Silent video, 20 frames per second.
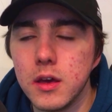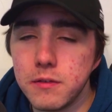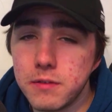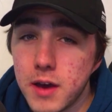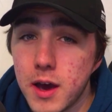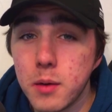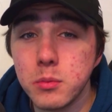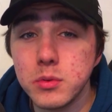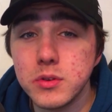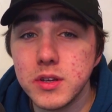
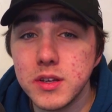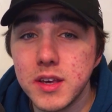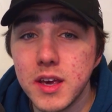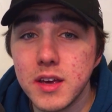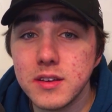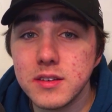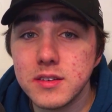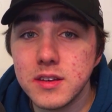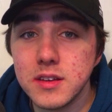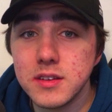Hamilton
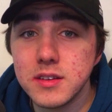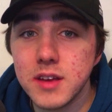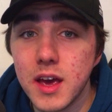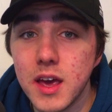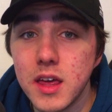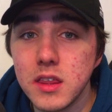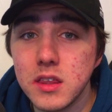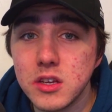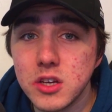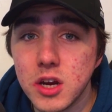gets his
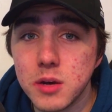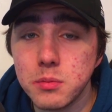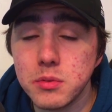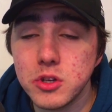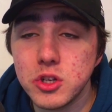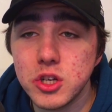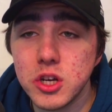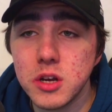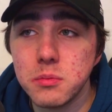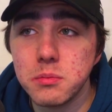8th
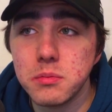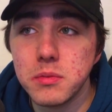championship,